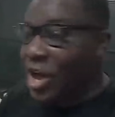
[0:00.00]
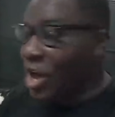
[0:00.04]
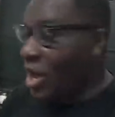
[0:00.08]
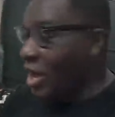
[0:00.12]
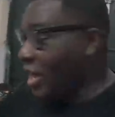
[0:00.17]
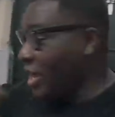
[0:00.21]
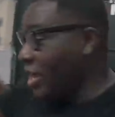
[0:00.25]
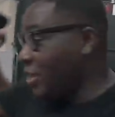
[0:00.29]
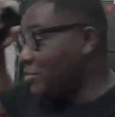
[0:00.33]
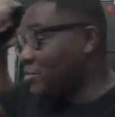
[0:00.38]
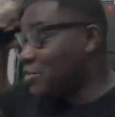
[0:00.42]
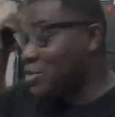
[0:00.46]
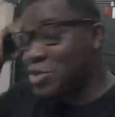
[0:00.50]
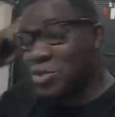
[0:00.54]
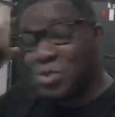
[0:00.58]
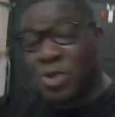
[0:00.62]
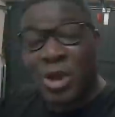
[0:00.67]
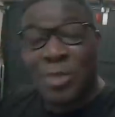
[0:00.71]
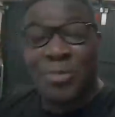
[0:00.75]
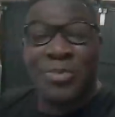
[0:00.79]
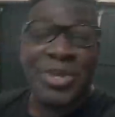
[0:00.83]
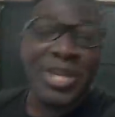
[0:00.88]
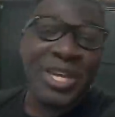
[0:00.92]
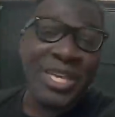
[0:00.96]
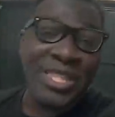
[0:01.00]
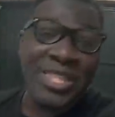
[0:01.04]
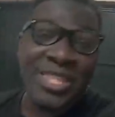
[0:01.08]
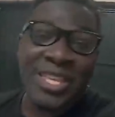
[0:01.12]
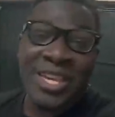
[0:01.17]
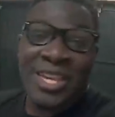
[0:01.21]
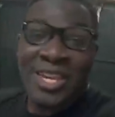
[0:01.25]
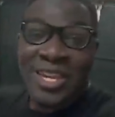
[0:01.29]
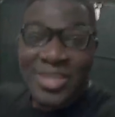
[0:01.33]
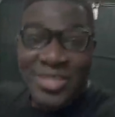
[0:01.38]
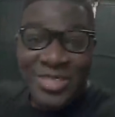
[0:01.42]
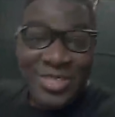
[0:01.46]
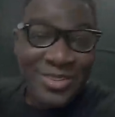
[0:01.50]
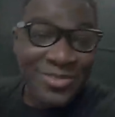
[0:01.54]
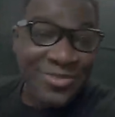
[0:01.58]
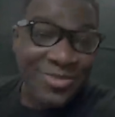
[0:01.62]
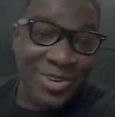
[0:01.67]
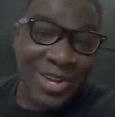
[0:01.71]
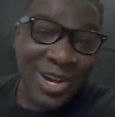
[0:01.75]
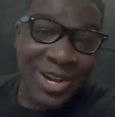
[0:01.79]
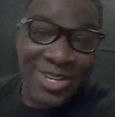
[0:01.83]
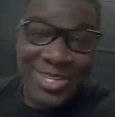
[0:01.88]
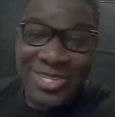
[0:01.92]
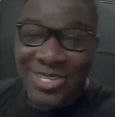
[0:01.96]
I am dropping the
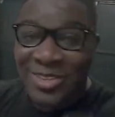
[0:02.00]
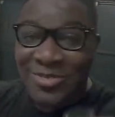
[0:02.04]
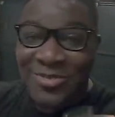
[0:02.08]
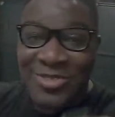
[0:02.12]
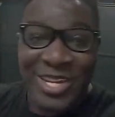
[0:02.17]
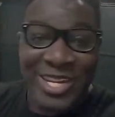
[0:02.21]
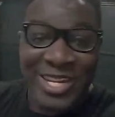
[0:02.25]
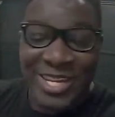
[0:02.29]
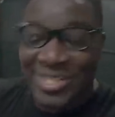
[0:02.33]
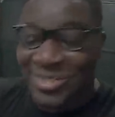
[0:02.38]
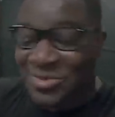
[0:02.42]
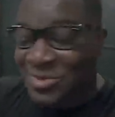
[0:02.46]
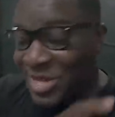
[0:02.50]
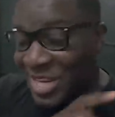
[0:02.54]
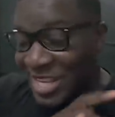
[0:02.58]
vlogs of litness.